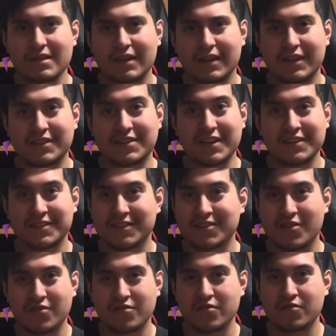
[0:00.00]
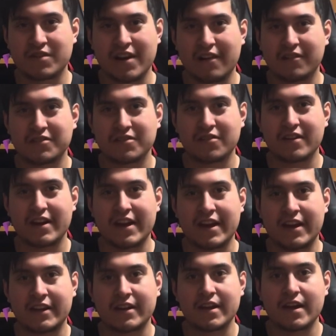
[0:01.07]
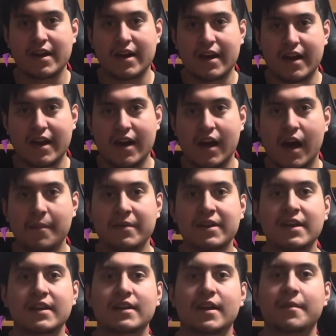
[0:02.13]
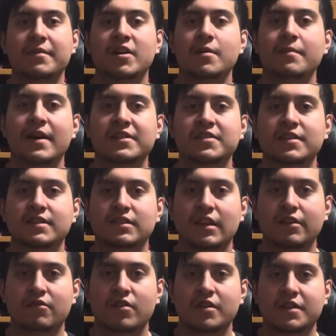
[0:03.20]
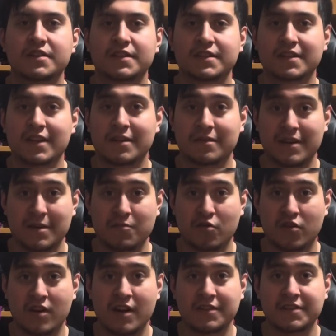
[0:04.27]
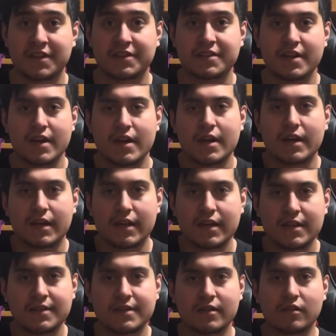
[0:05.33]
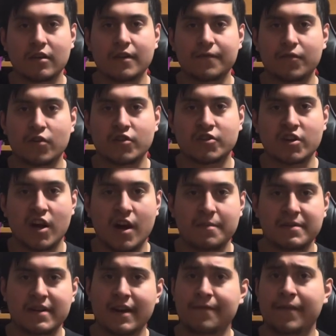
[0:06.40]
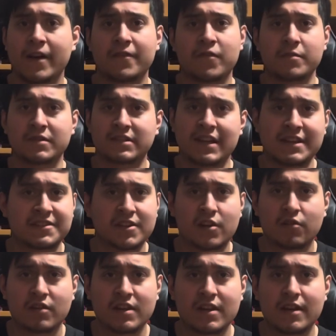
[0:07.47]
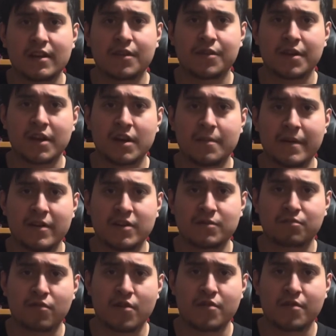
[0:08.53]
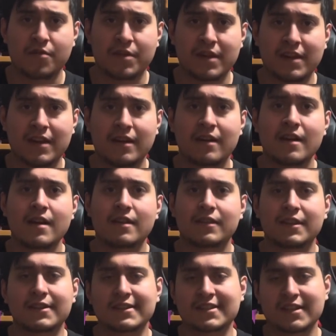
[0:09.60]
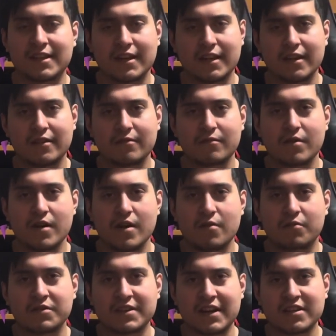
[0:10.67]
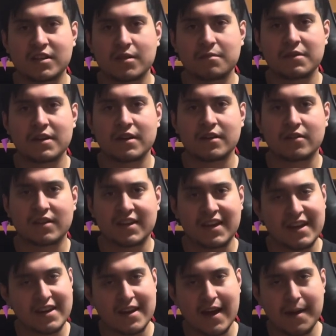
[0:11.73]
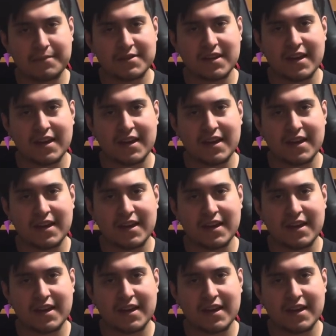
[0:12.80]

is just his own new character, and I'm gonna come back to this later on because it's gonna need more context. He's looking for a job. He got fired from his last security gig, thinking about his brother, thinking that this kid was actually being kidnapped,